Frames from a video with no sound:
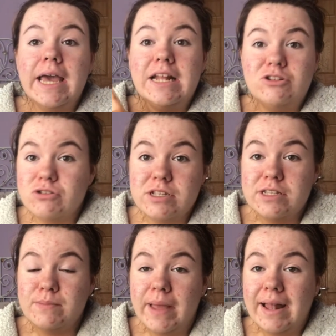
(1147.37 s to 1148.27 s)
it doesn't
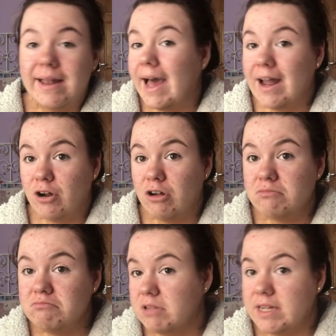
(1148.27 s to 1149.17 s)
smell at all
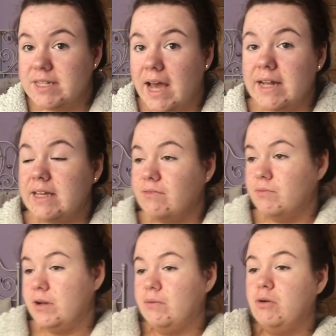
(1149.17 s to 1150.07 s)
like tan. Even
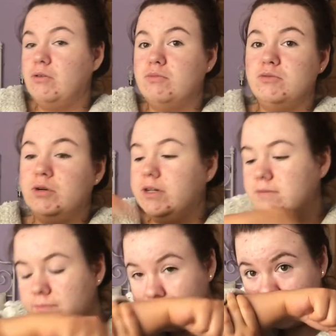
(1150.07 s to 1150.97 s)
when I woke up this morning,
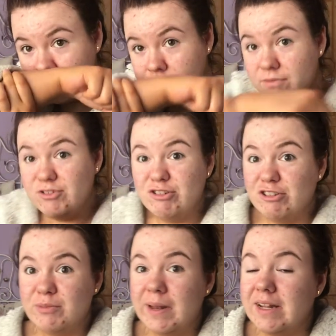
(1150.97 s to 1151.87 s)
it doesn't
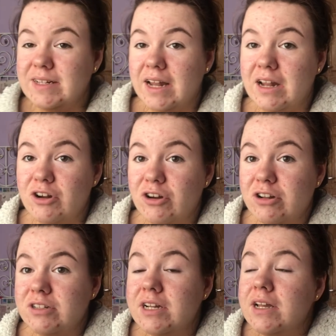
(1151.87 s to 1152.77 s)
smell like tan at
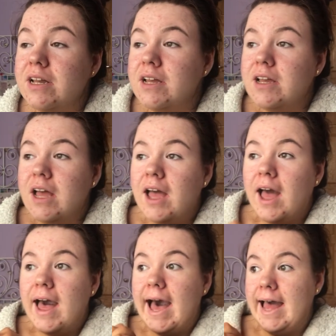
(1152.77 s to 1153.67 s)
all.
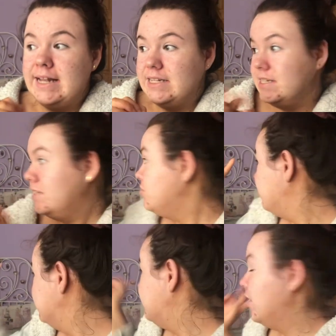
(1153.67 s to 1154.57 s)
And it didn't
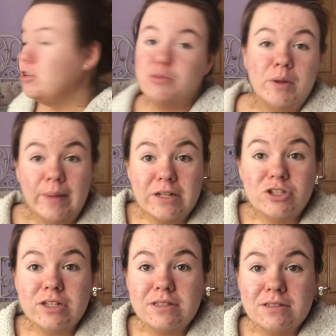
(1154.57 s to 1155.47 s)
transfer onto my bed
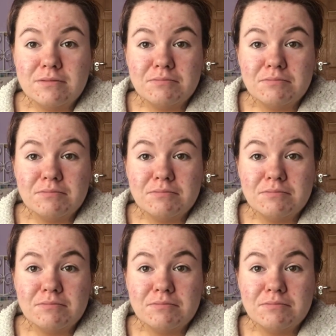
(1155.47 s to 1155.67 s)
sheets.